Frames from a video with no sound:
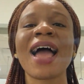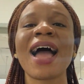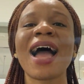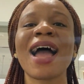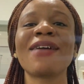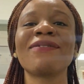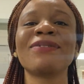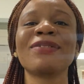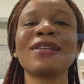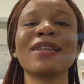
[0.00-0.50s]

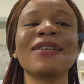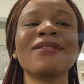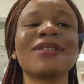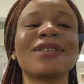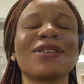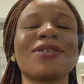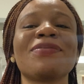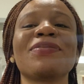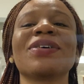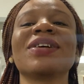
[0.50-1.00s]
I believe
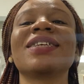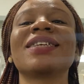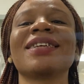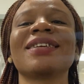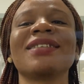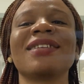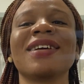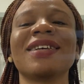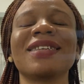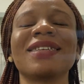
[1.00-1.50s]
so much
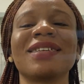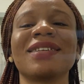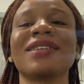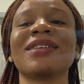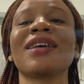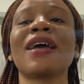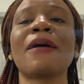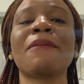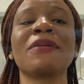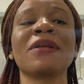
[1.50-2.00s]
in
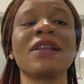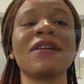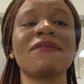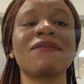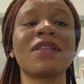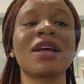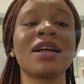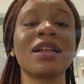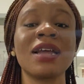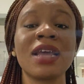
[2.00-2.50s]
destiny. I believe
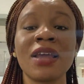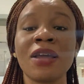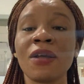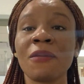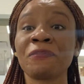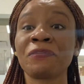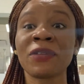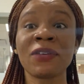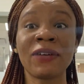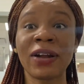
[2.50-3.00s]
that
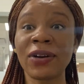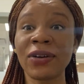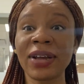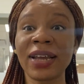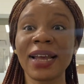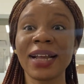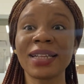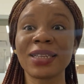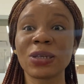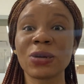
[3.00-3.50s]
if I don't
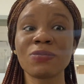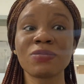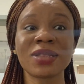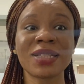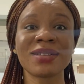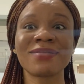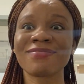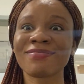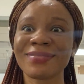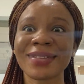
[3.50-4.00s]
get
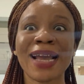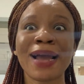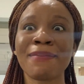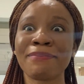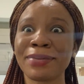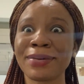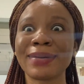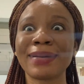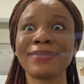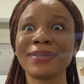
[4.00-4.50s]
something, I'm
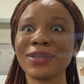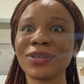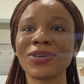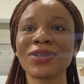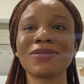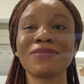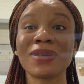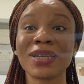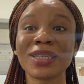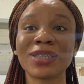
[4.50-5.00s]
probably
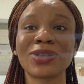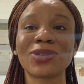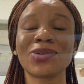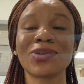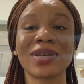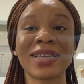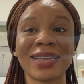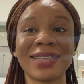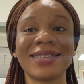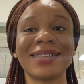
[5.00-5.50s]
not meant to
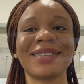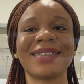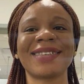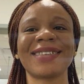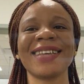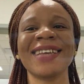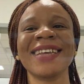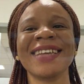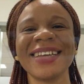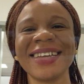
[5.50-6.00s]
get
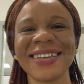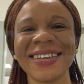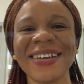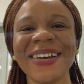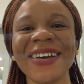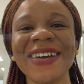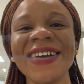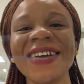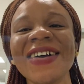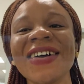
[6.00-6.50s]

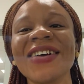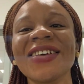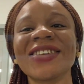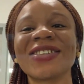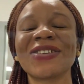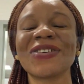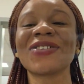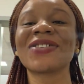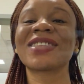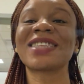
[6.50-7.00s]
it.
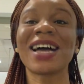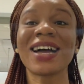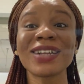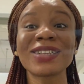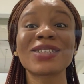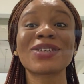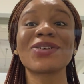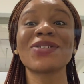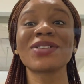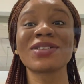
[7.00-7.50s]
So
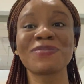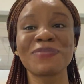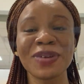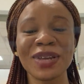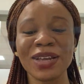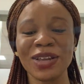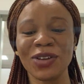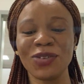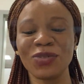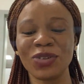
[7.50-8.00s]
that could
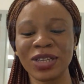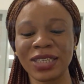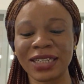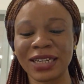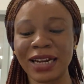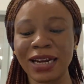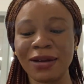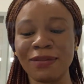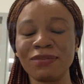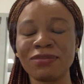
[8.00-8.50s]
be a reason,
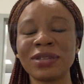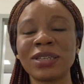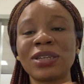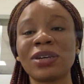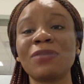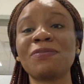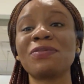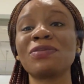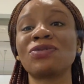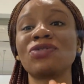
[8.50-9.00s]
and I'm
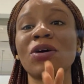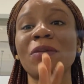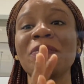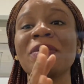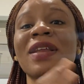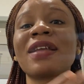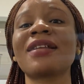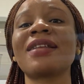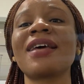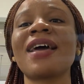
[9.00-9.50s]

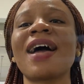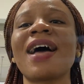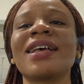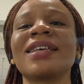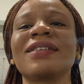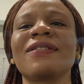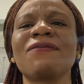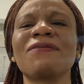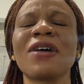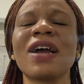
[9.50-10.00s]
dropping it there as
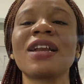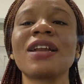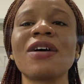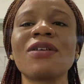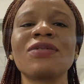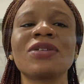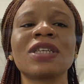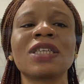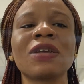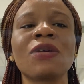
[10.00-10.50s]
the final
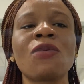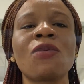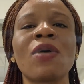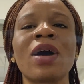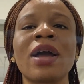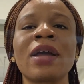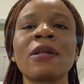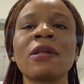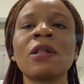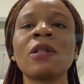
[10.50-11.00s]
reason
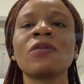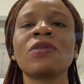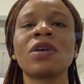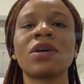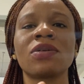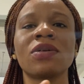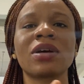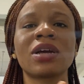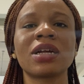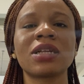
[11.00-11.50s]
why you're
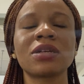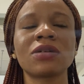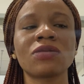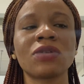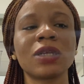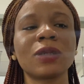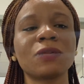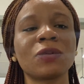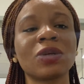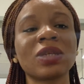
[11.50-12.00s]
not getting
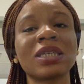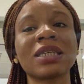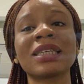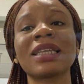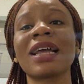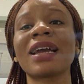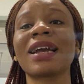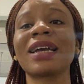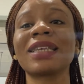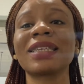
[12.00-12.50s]
responses.
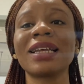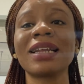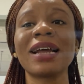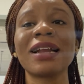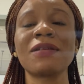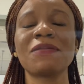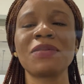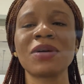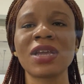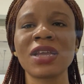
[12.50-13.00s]
Like I said at
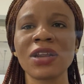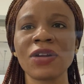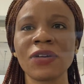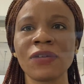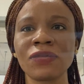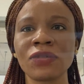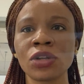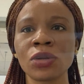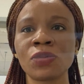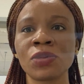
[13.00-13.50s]
the beginning
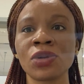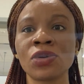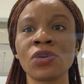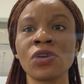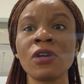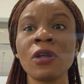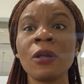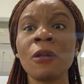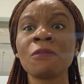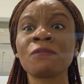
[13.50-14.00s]
of this video,
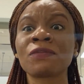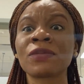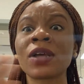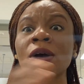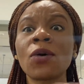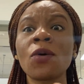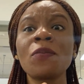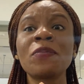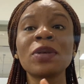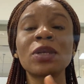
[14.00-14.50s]
there
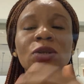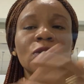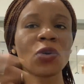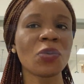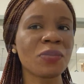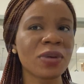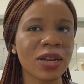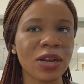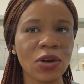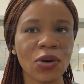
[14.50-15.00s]
could be so
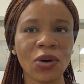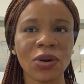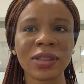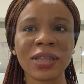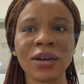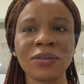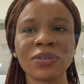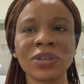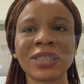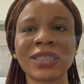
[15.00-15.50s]
many
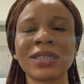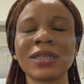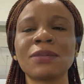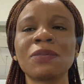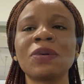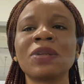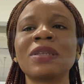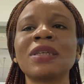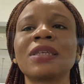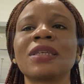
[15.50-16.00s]
other reasons,
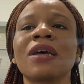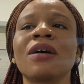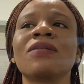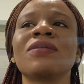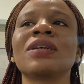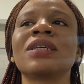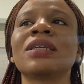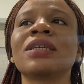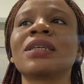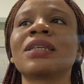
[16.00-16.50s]
but these are
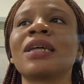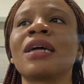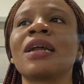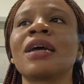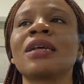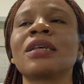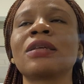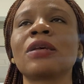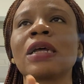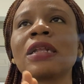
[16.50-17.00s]
reasons that
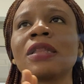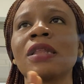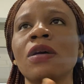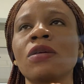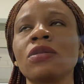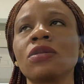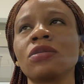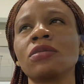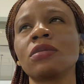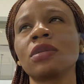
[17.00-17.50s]
I sat
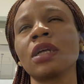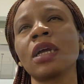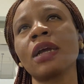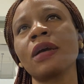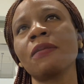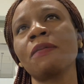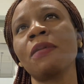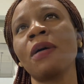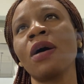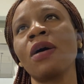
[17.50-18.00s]
down to think
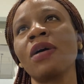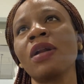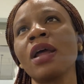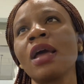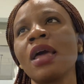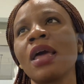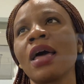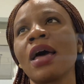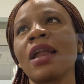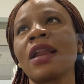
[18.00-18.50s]
about,
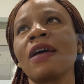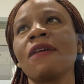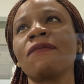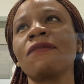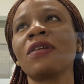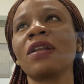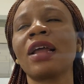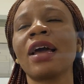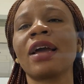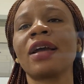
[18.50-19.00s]
and I
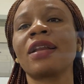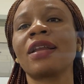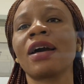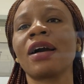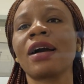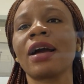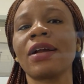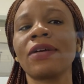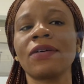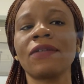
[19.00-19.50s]
feel like they are
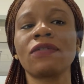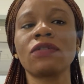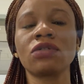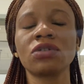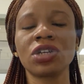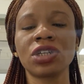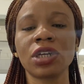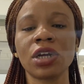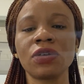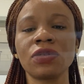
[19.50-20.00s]
kind of
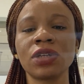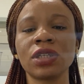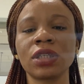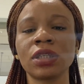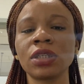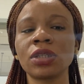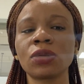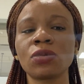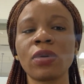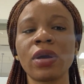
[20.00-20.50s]
crucial
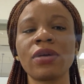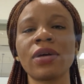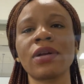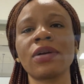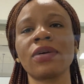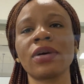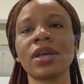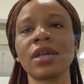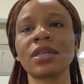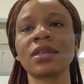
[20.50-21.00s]
reasons why you're
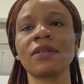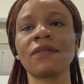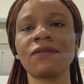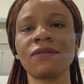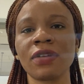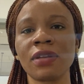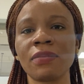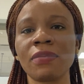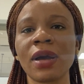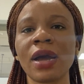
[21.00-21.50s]
not getting
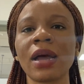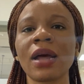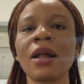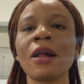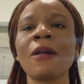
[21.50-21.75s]
feedback.